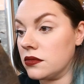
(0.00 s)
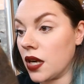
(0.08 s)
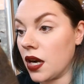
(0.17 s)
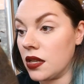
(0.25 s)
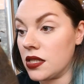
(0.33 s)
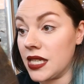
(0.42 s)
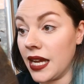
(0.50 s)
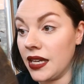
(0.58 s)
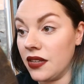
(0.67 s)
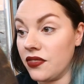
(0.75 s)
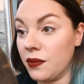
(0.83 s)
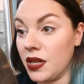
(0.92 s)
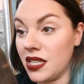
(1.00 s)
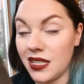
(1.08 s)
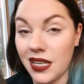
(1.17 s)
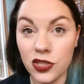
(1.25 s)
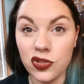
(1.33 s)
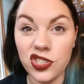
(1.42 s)
I can't see any of them it is
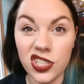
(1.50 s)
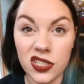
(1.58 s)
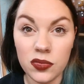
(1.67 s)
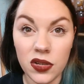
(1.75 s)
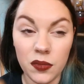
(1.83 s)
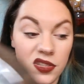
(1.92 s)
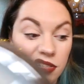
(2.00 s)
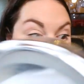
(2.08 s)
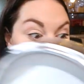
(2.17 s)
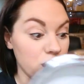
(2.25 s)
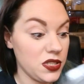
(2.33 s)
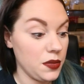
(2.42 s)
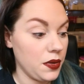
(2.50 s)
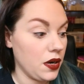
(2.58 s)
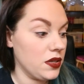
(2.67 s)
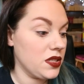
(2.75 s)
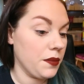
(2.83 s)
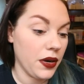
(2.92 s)
literally just when I'm in the super super
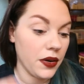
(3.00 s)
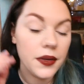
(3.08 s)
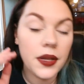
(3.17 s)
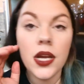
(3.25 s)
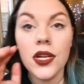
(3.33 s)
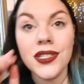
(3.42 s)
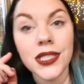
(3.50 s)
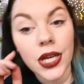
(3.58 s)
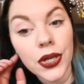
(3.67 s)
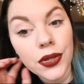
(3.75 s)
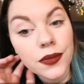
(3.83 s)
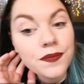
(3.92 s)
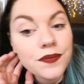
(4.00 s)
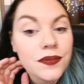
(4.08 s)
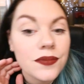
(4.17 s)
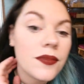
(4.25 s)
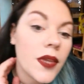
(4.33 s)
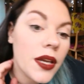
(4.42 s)
close-up mirror so
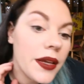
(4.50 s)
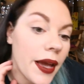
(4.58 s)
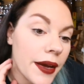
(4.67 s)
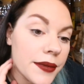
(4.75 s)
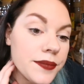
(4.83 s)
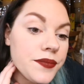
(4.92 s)
yeah